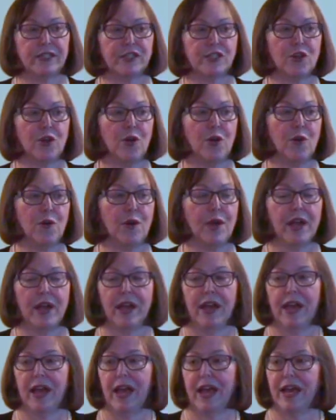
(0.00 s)
So
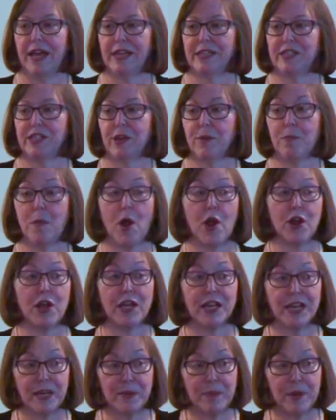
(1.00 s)
as
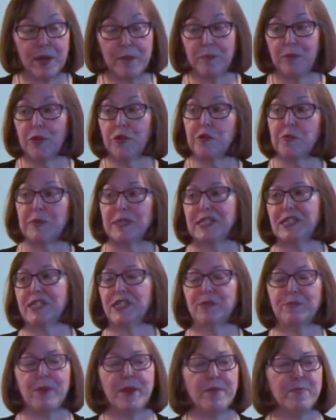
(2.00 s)
marketing people or
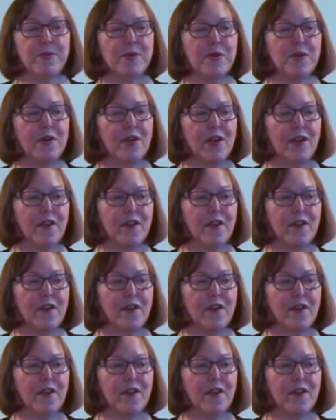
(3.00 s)
business people,